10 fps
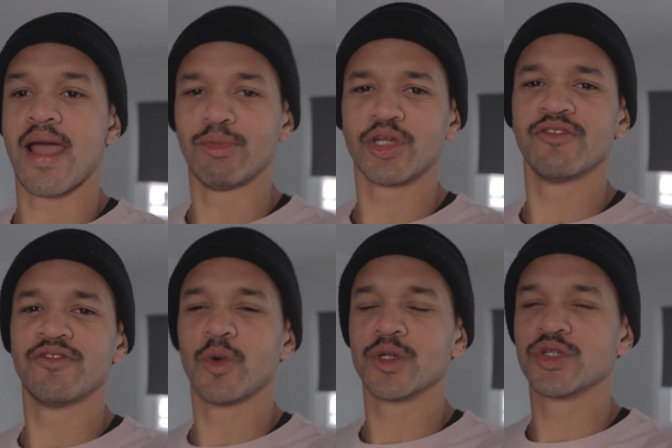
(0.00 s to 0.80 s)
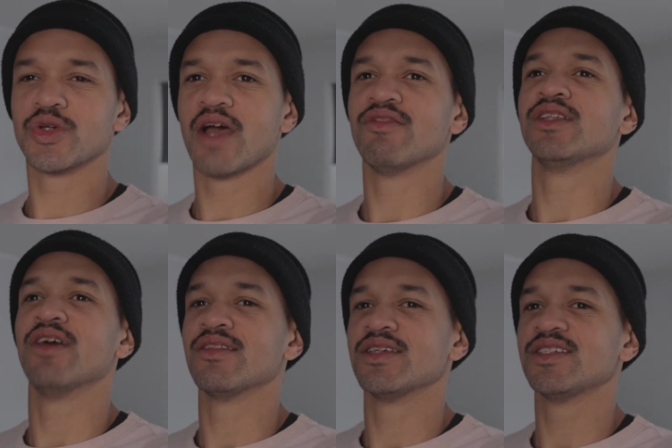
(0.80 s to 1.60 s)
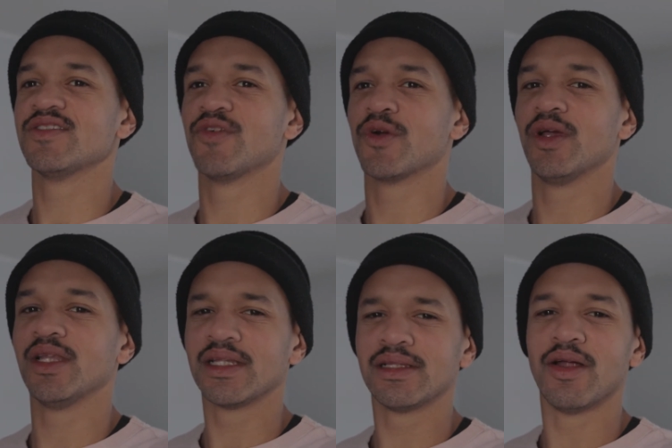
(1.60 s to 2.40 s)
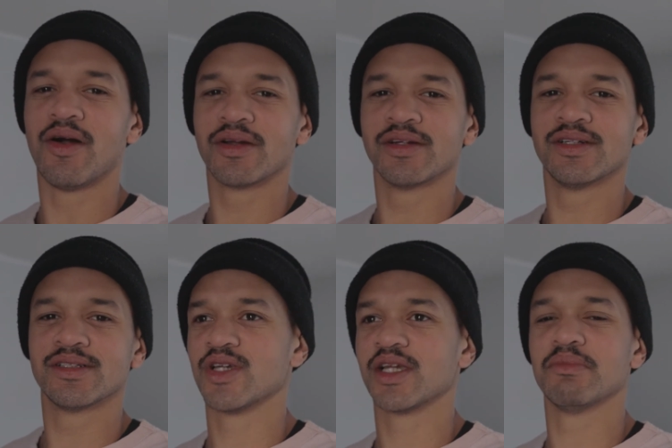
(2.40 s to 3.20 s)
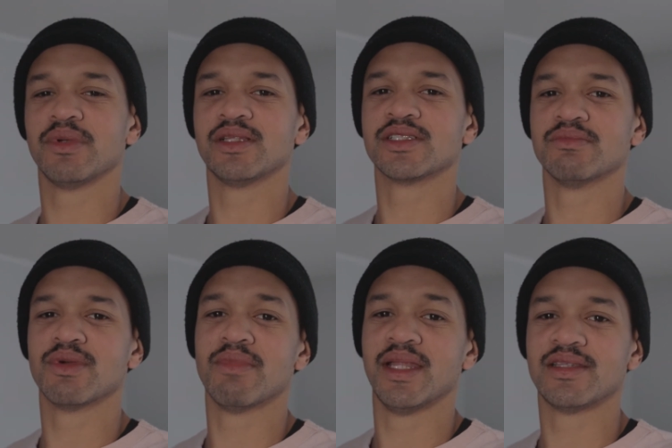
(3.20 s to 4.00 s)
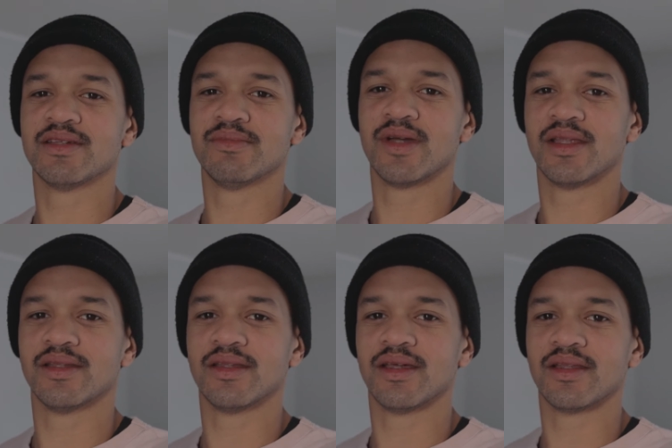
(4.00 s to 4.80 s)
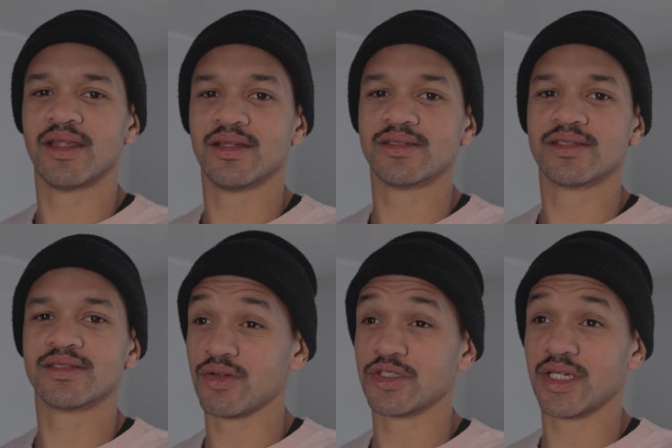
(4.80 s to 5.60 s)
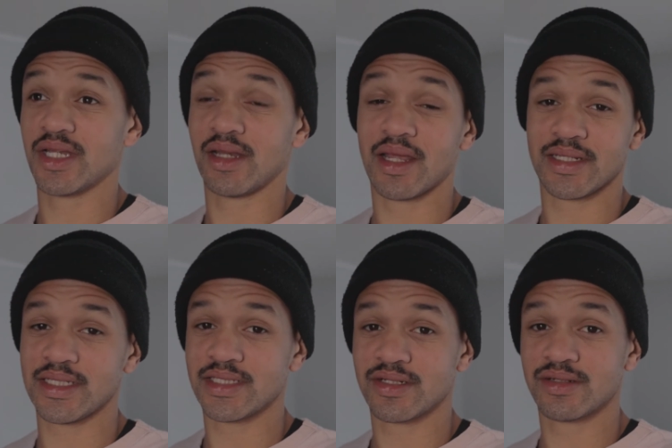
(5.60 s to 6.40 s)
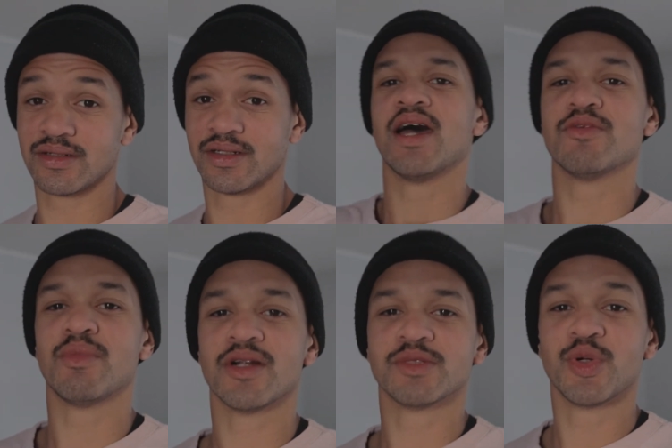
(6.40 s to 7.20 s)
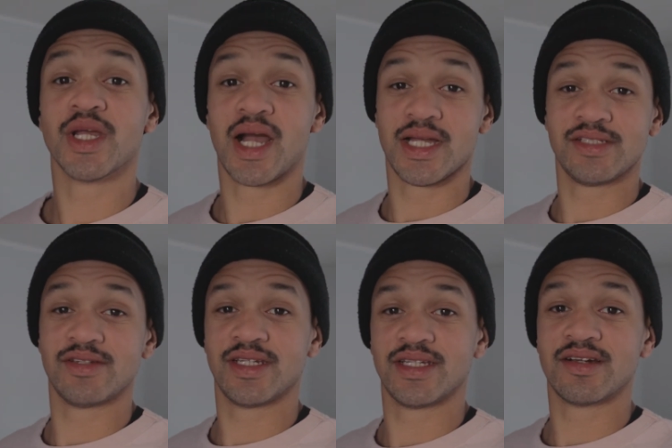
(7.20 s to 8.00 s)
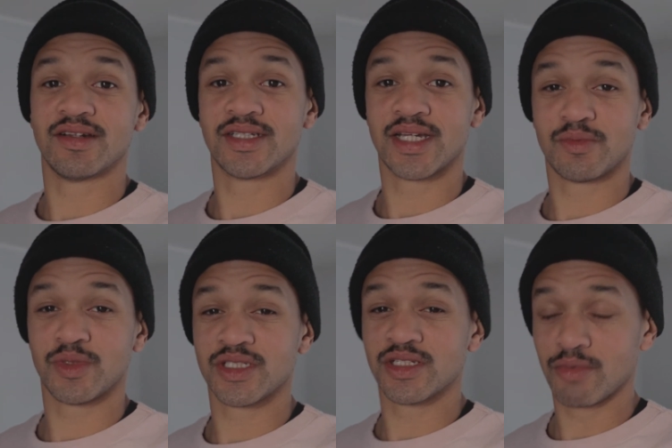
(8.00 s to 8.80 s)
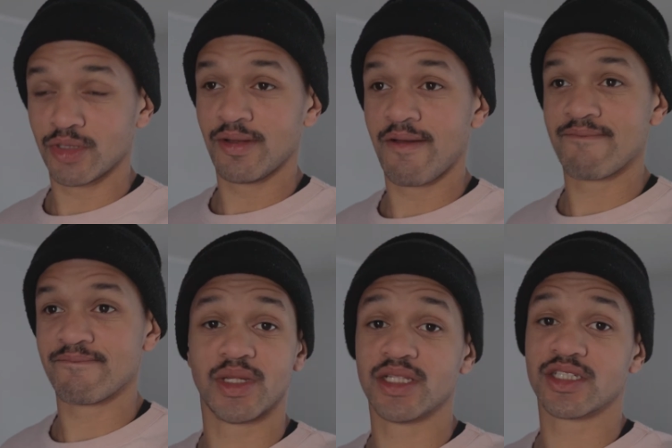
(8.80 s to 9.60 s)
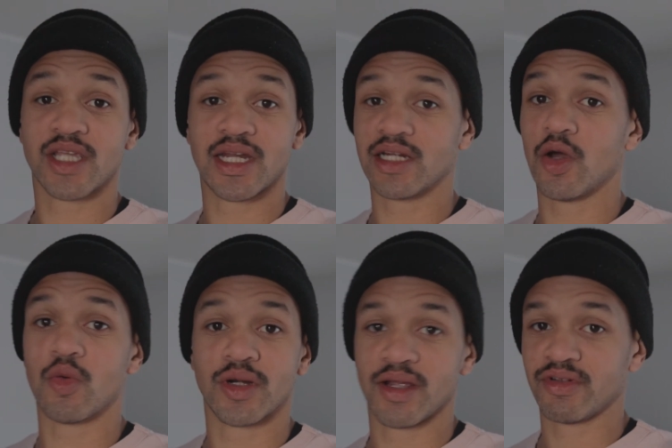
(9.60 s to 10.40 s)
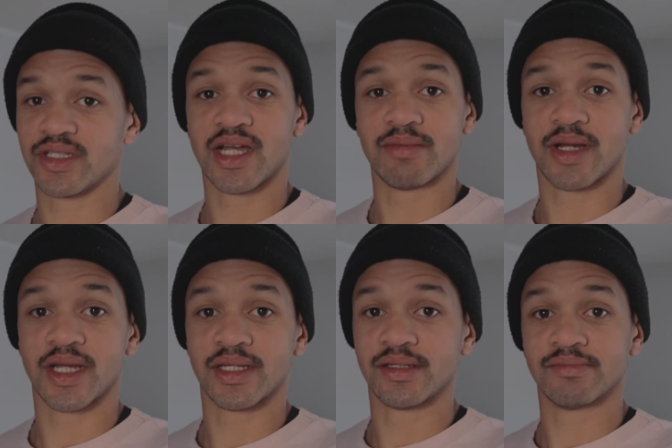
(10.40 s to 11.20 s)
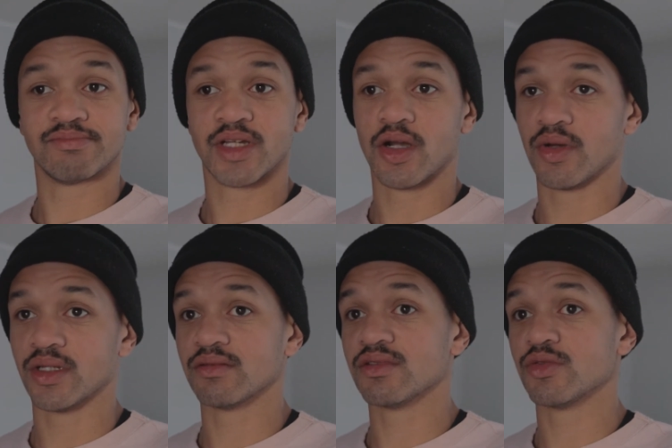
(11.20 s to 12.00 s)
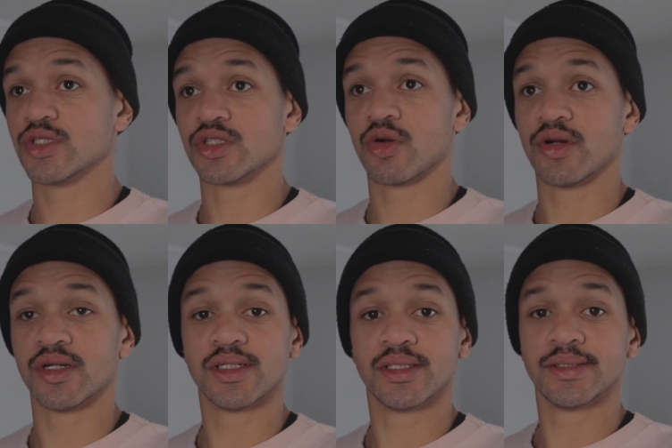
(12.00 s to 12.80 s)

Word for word: I'm looking forward to having done this for a little longer so I can build some momentum and uh, that it's going to get a lot easier. Now the bar is pretty high to get in contact with someone, but it's getting lowered every time I go into a store.